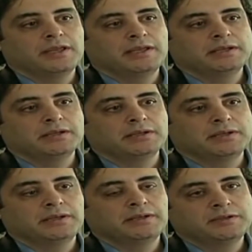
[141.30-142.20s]

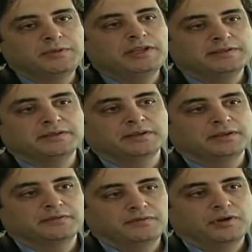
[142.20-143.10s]
And to me, that's
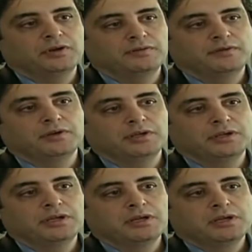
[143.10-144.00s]
a very,
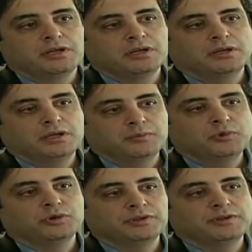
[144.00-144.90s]
very
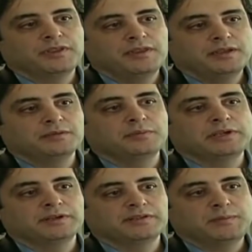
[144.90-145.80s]
important thing,
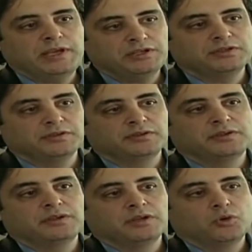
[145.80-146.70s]
because patients
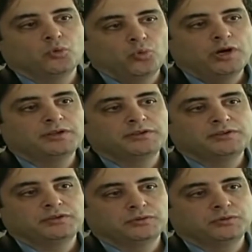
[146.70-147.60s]
want
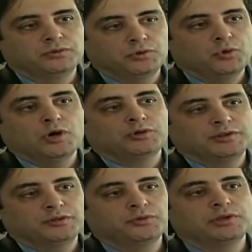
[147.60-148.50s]
to go out
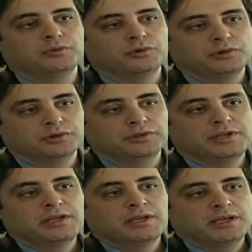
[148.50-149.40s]
in the real world,
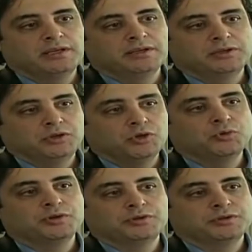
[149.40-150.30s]
and no
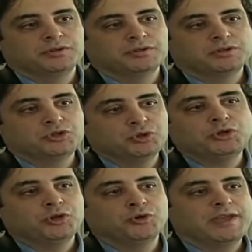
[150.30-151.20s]
one
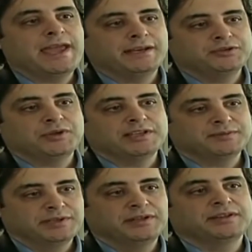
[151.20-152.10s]
should know they had a
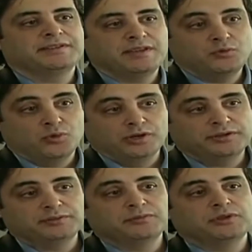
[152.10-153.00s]
transplant unless they
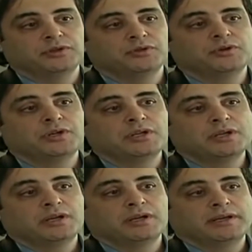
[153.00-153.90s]
want them to know.
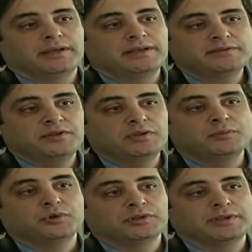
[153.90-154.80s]
And that's very
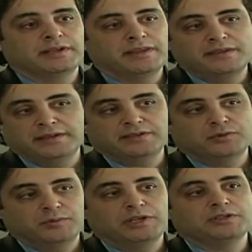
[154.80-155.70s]
important, and I think that's
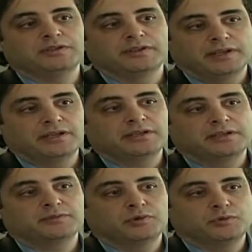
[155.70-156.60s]
what patients like, and
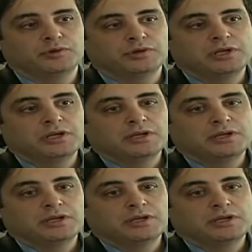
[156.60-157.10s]
that's what we're